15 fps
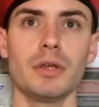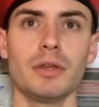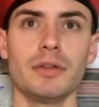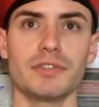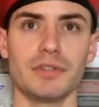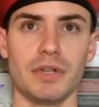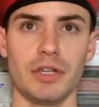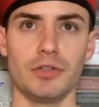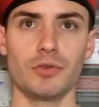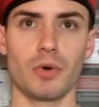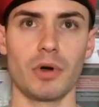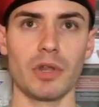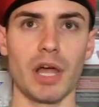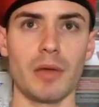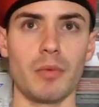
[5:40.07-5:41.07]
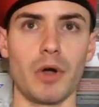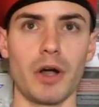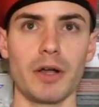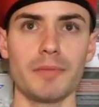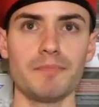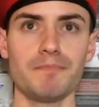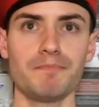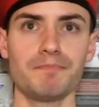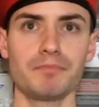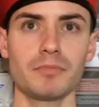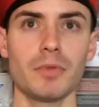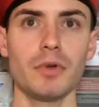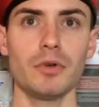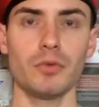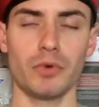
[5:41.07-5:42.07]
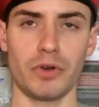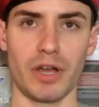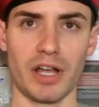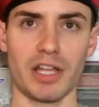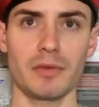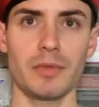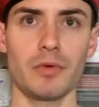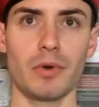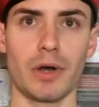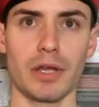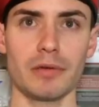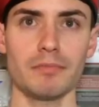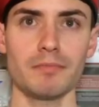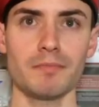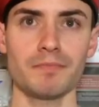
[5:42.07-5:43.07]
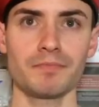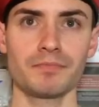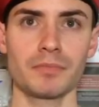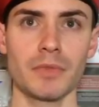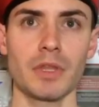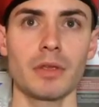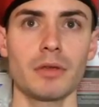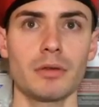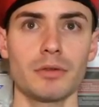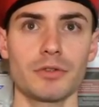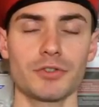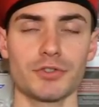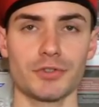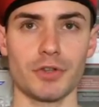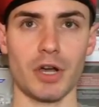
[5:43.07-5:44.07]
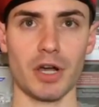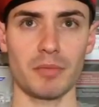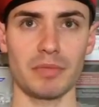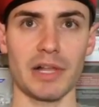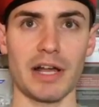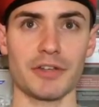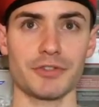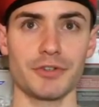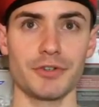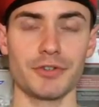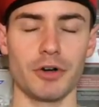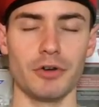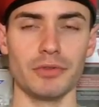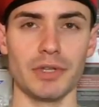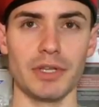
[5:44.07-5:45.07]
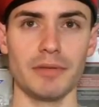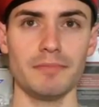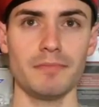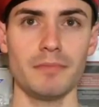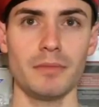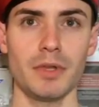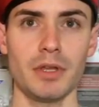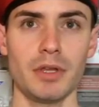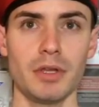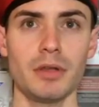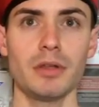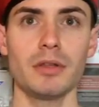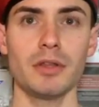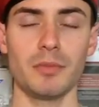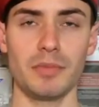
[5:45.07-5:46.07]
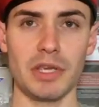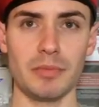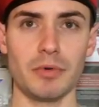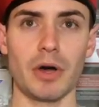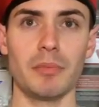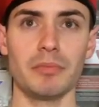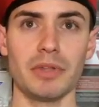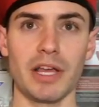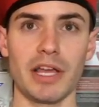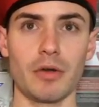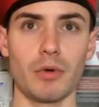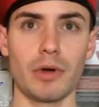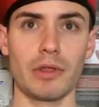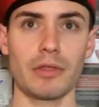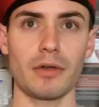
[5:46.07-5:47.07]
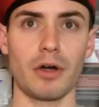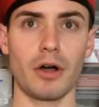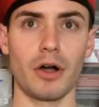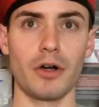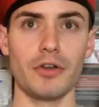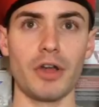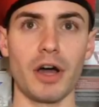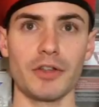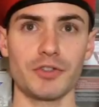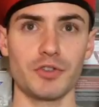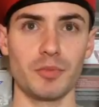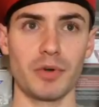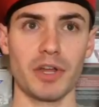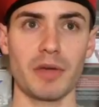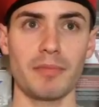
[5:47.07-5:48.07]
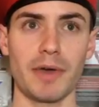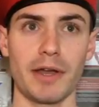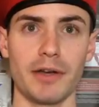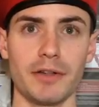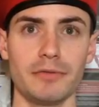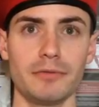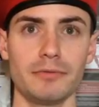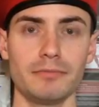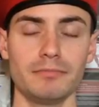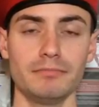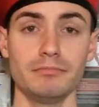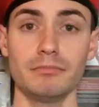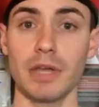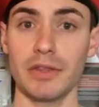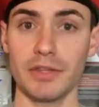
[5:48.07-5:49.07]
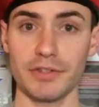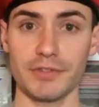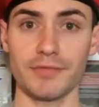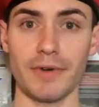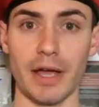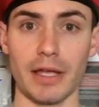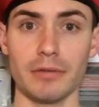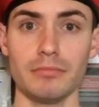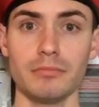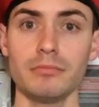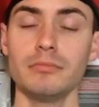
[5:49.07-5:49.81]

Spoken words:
it's an indoor library. We're not going to be running. Stock blasters only. The people I'm playing with are not super competitive, and this is fine,